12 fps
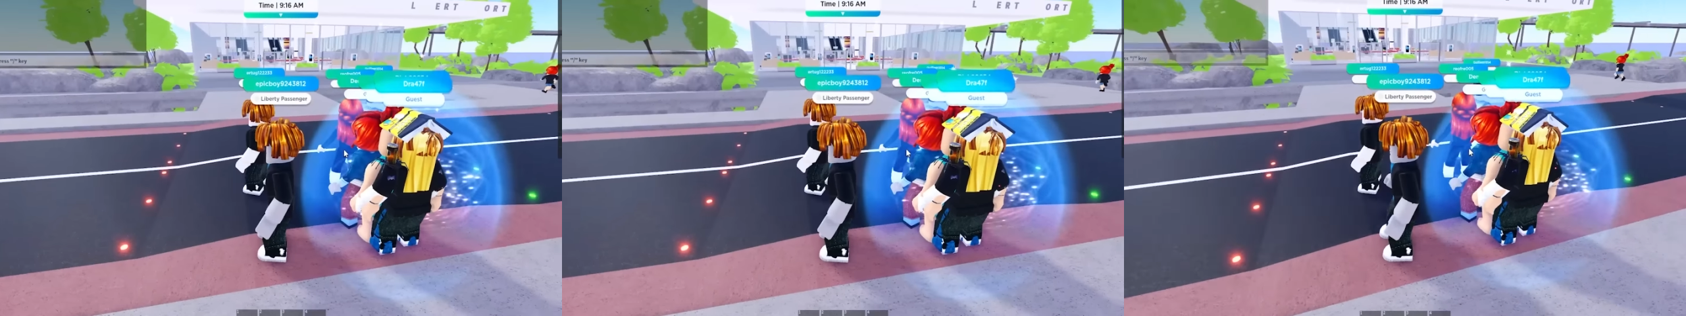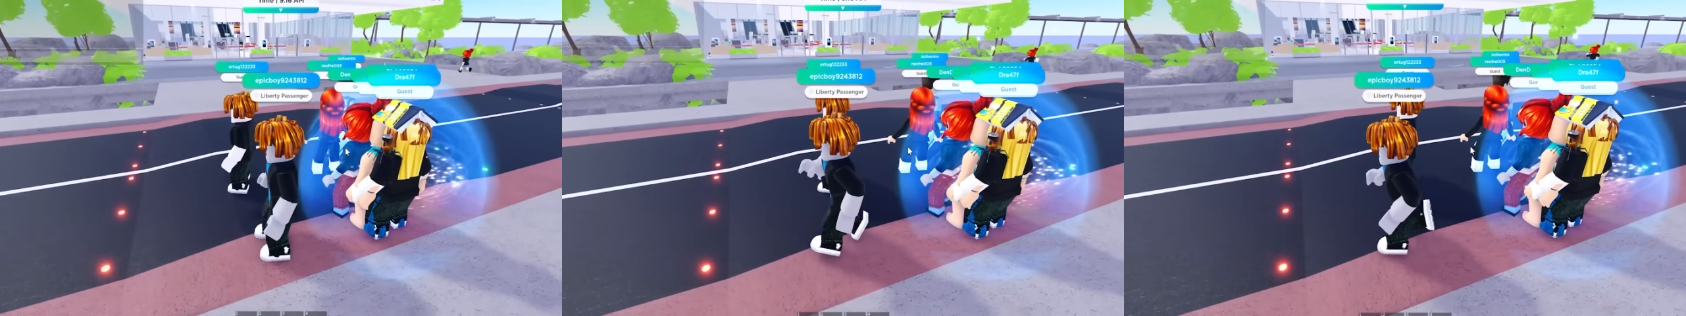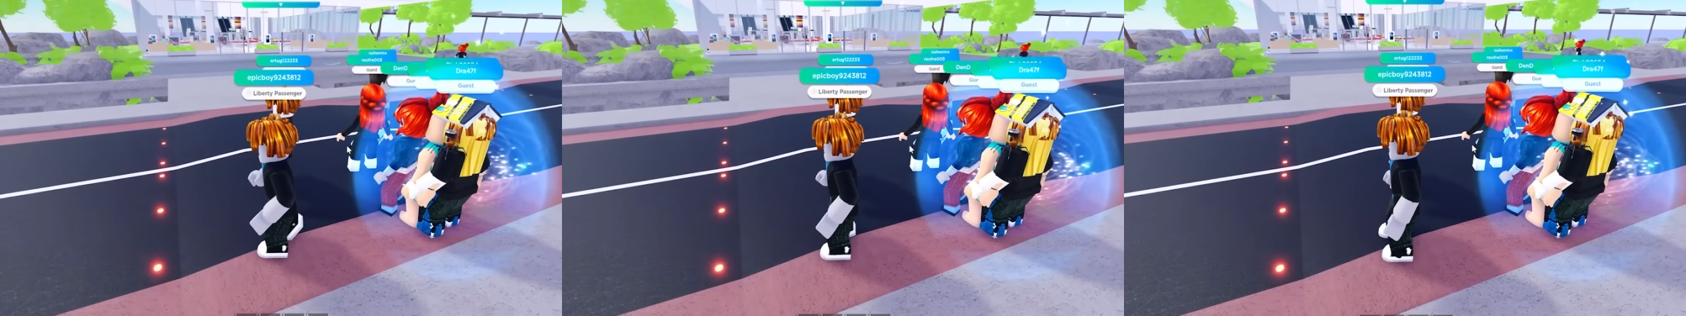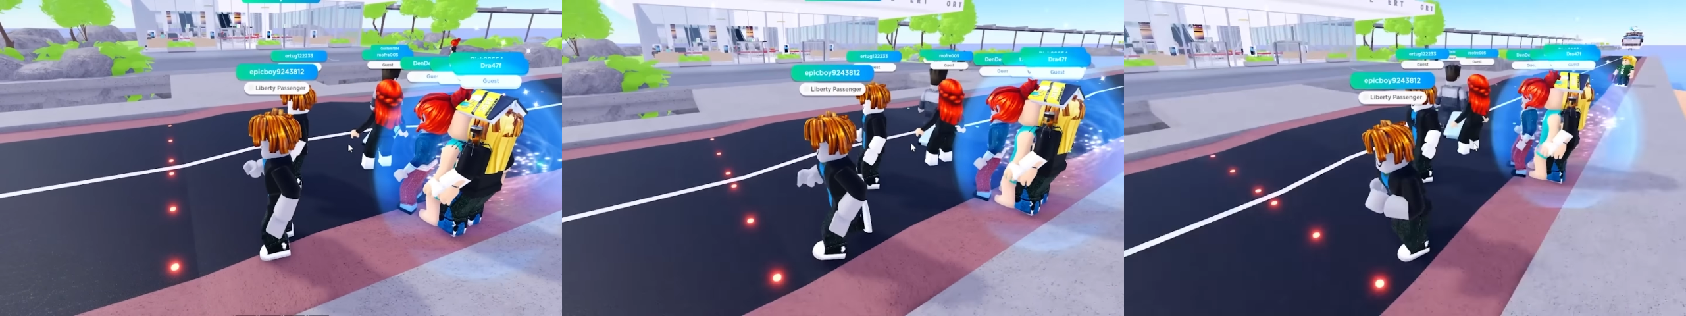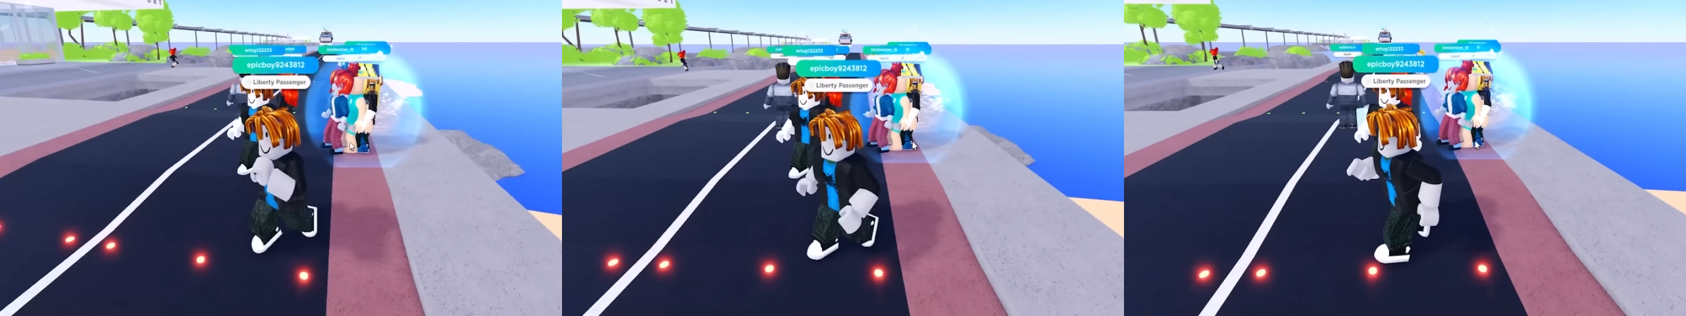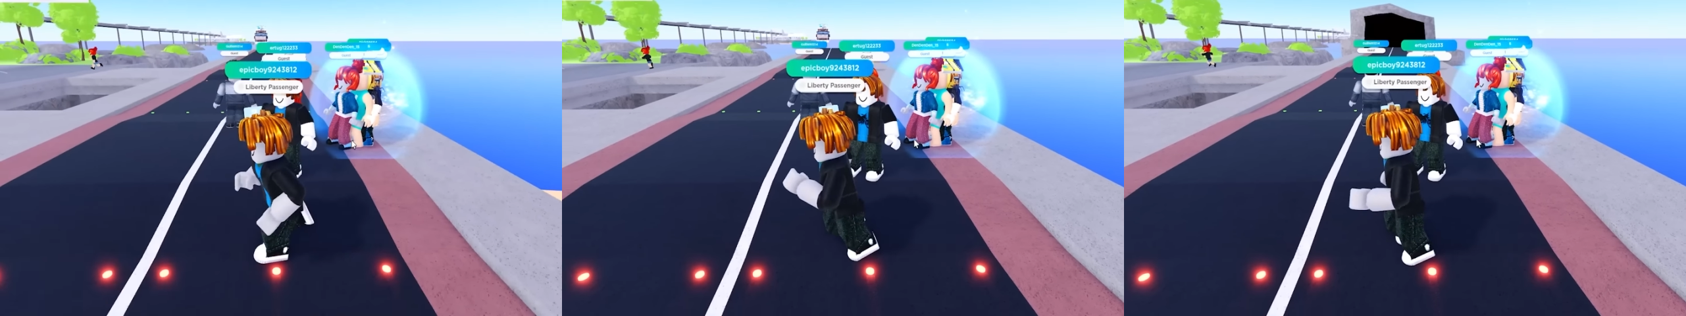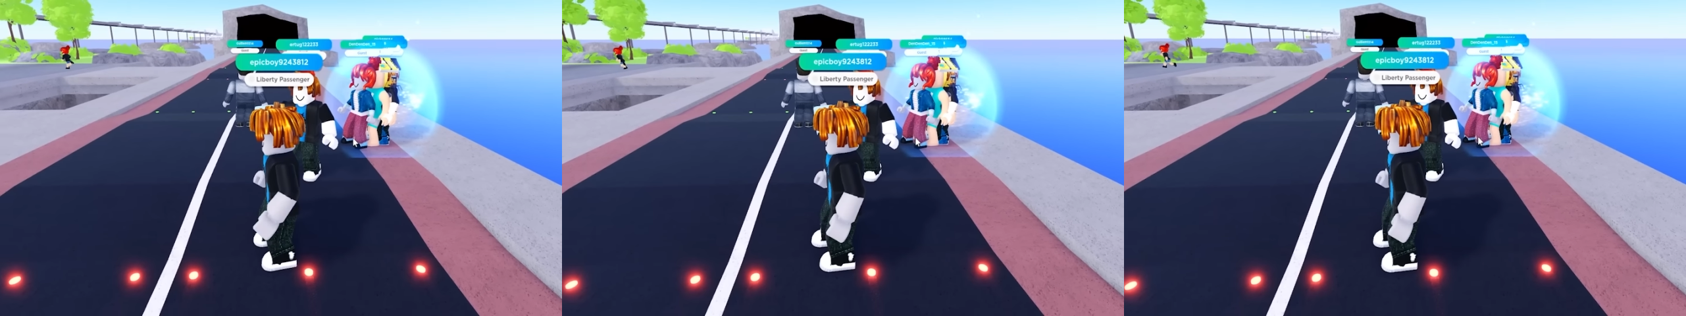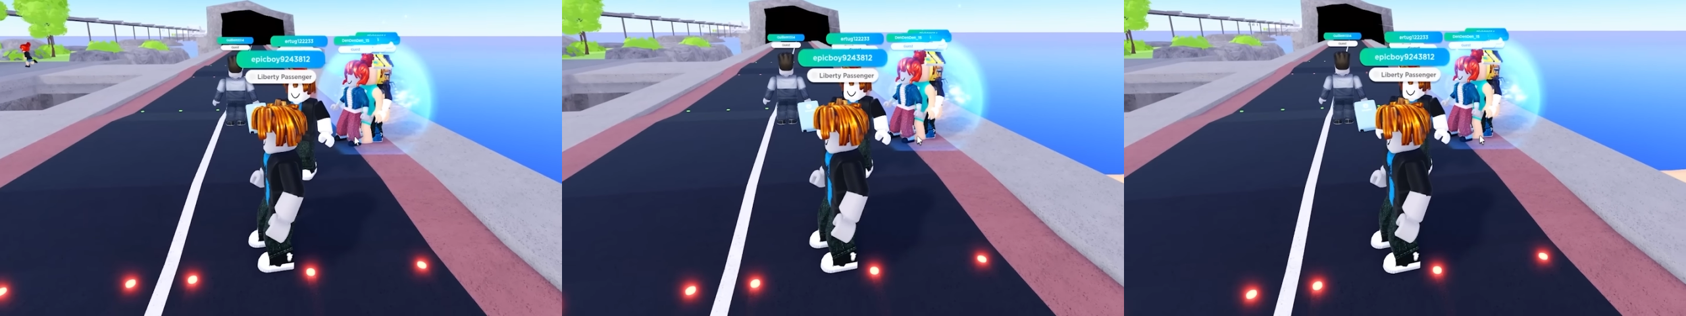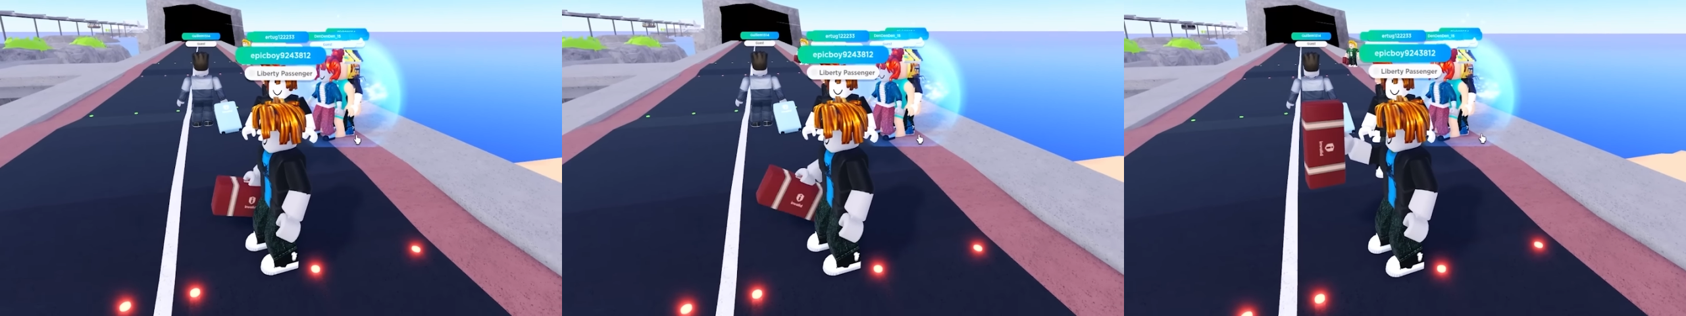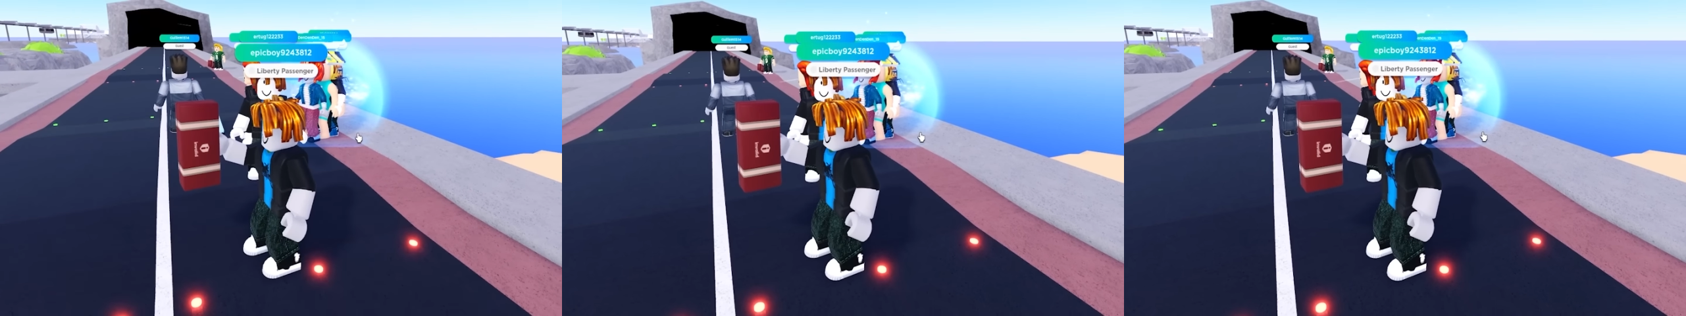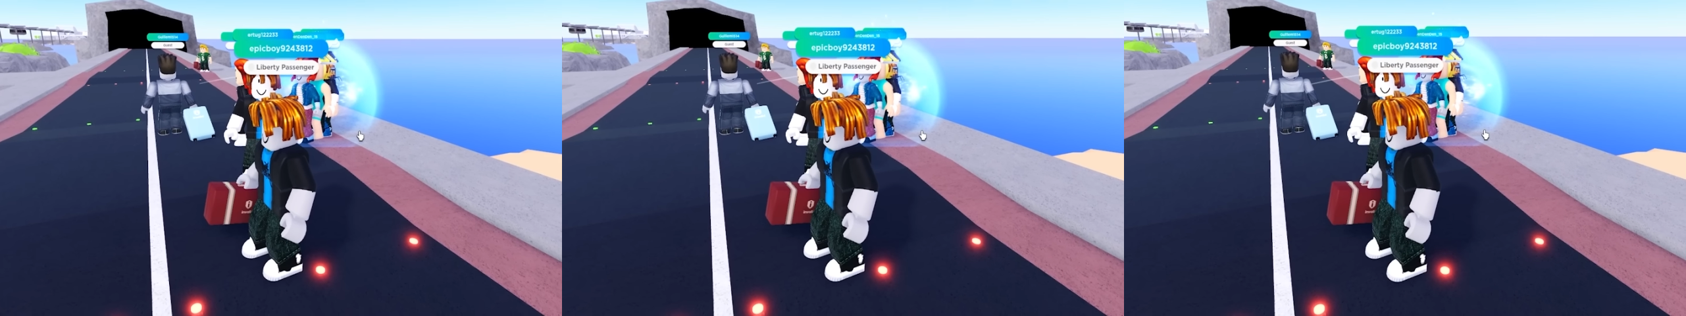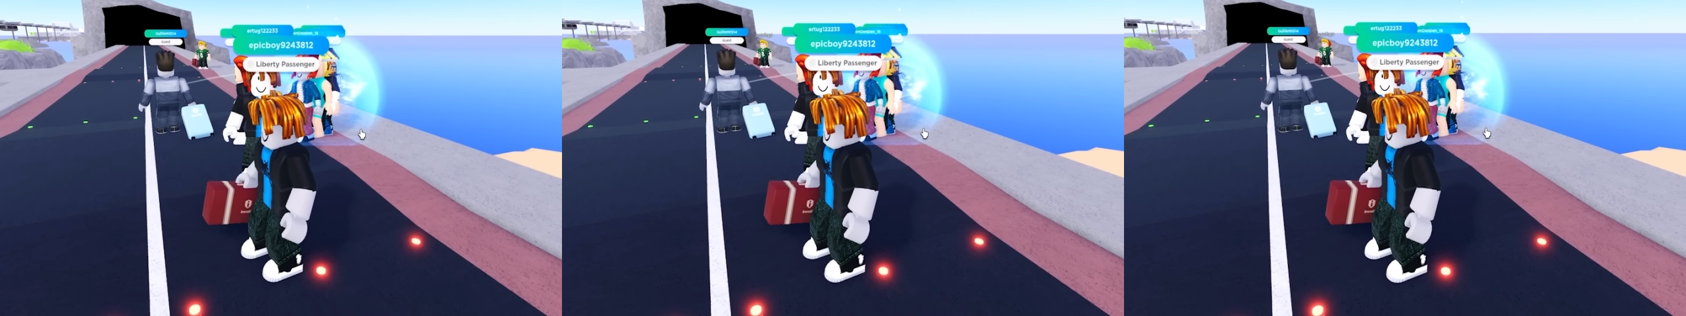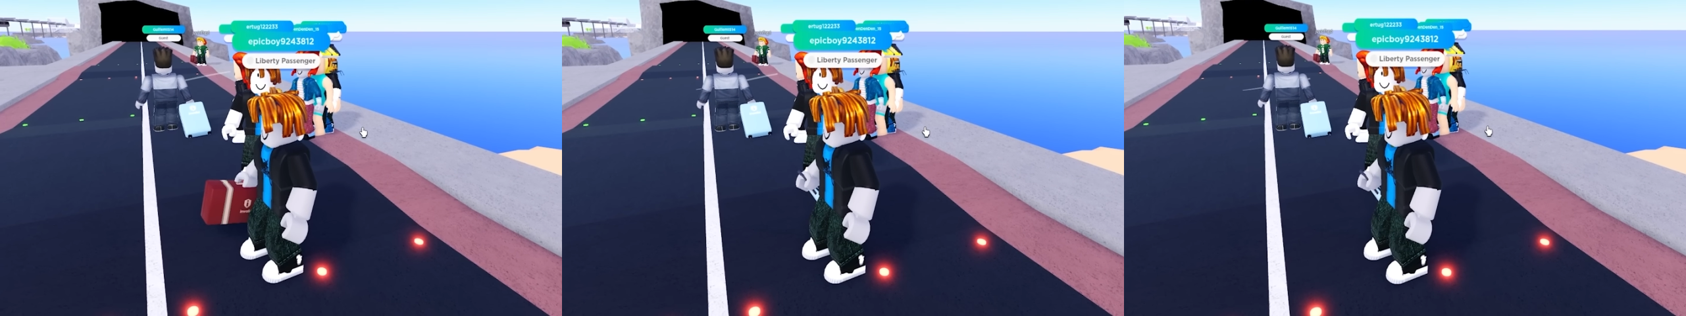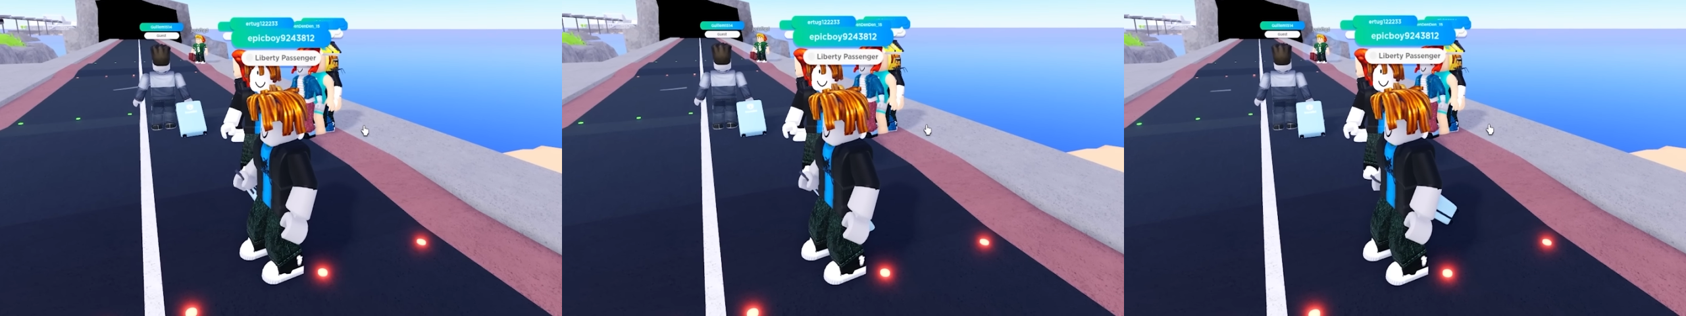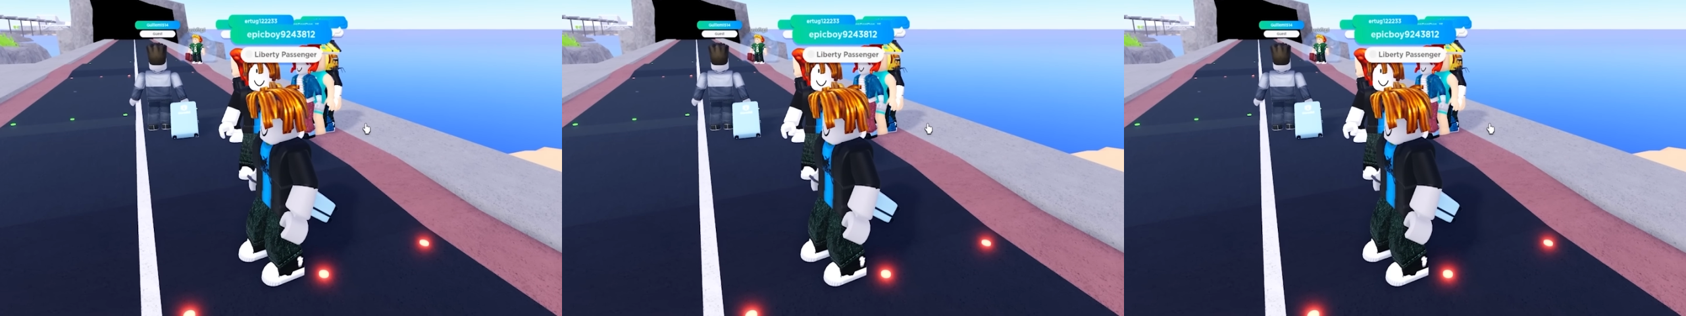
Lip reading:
No face is visible, so there are no lips to read.